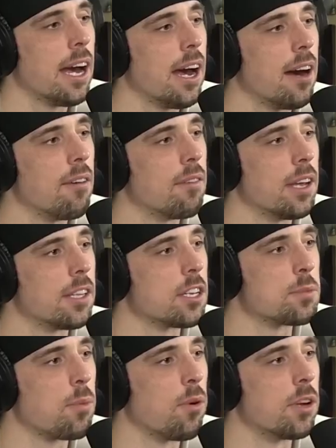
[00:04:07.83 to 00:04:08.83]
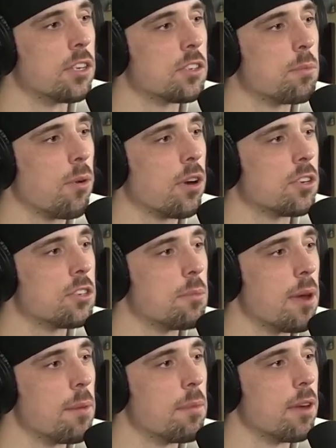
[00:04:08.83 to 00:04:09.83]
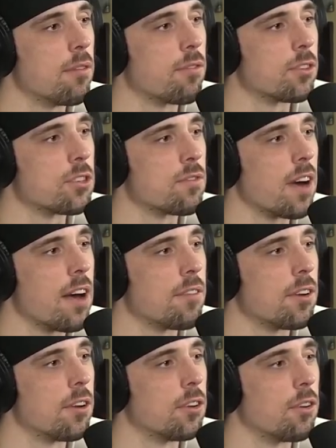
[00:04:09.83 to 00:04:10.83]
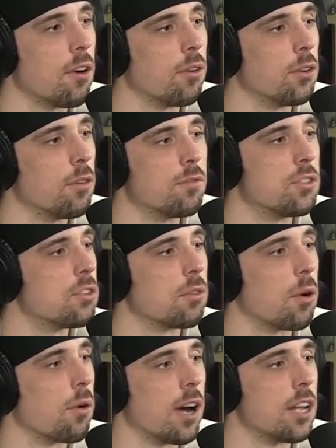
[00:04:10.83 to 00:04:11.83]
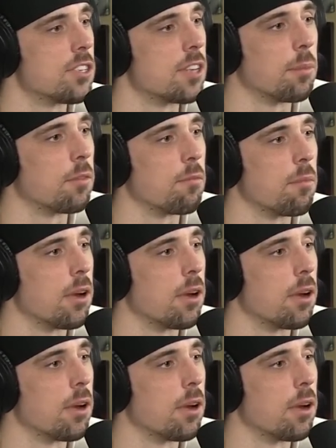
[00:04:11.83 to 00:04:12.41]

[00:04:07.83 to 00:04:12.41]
have, at this point, smart as you may be for surviving on your own, you have zero concept of